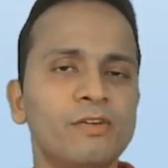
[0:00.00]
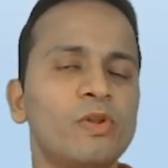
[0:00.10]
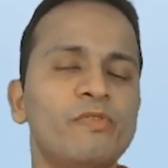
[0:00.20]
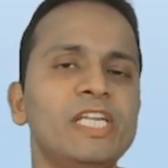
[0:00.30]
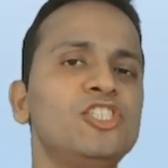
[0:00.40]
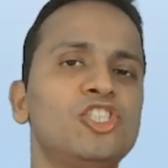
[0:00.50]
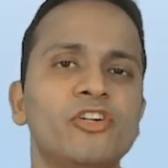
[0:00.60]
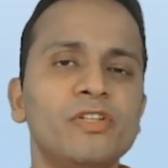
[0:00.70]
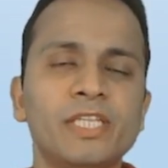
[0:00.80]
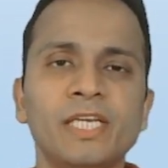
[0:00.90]
one very
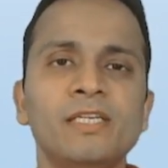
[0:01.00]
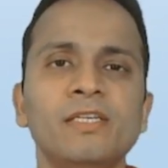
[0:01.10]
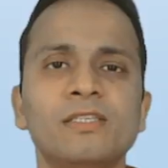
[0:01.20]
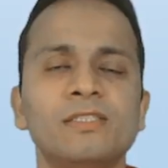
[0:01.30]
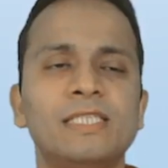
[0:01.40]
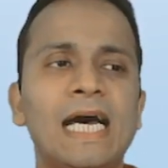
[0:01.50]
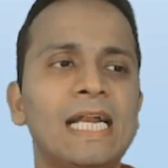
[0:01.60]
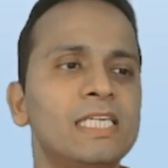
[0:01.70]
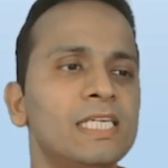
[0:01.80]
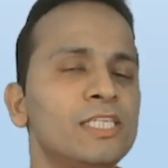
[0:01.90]
general thing
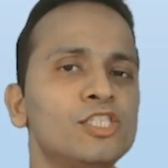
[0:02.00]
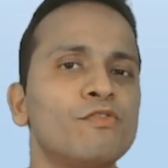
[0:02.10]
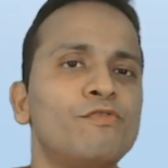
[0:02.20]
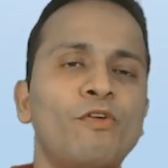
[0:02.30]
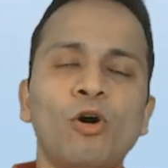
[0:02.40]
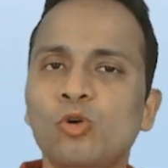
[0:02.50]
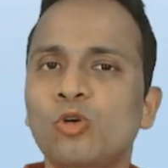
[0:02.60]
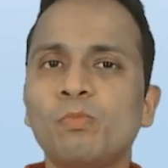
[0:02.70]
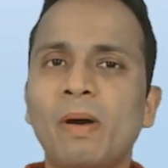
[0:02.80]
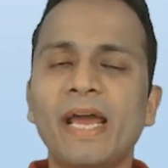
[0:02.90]
that is
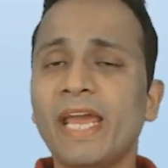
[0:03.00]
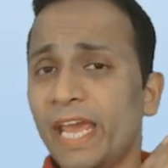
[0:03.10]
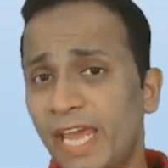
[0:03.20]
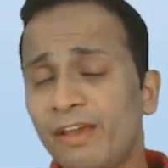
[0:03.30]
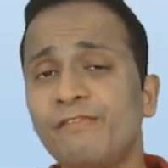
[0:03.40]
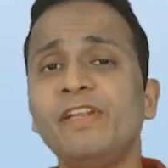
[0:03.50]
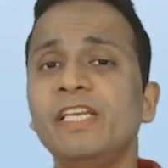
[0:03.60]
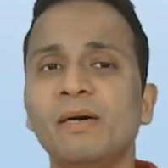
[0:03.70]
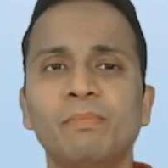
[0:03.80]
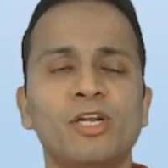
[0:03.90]
followed by every number,